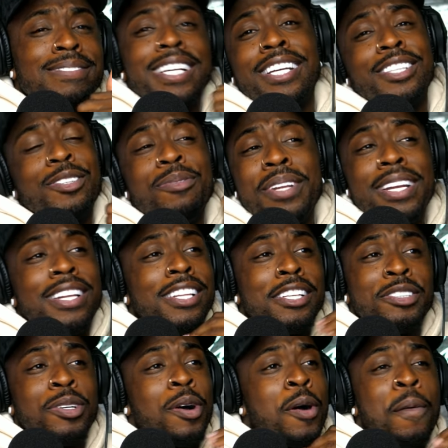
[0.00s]
nigga, you need to
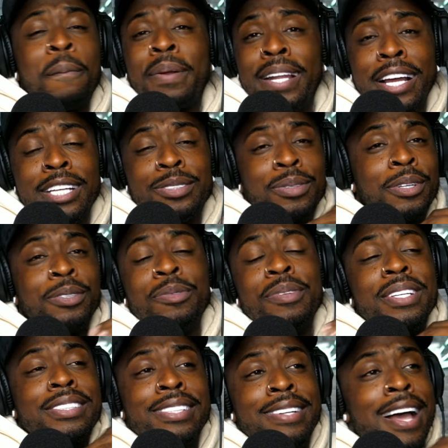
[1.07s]
get your own place, or you
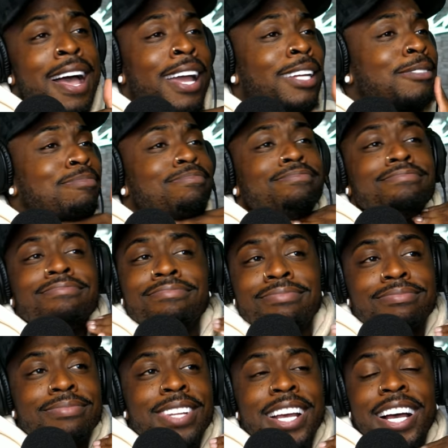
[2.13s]
need to like
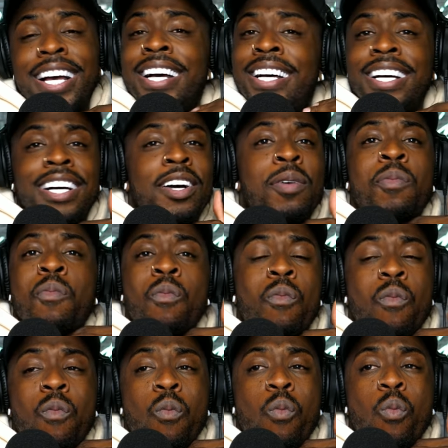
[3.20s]
um
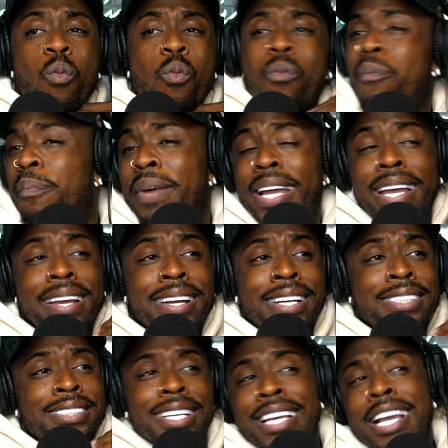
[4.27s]

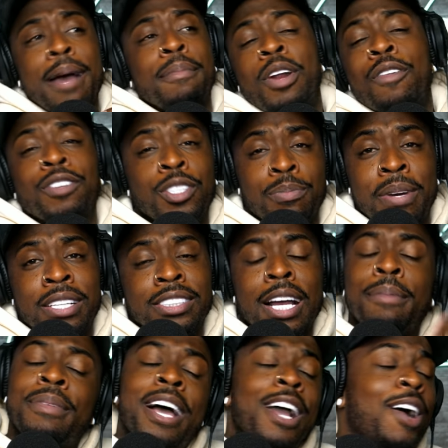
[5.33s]
cause he coming over too much.
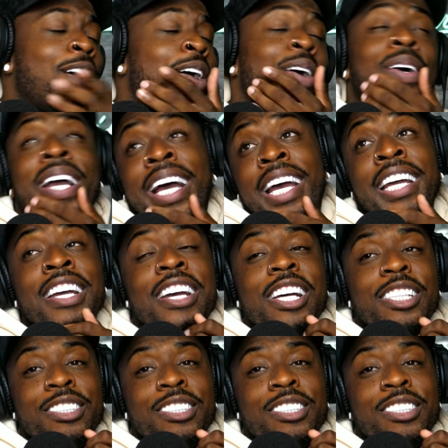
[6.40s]
I'm like, oh, okay.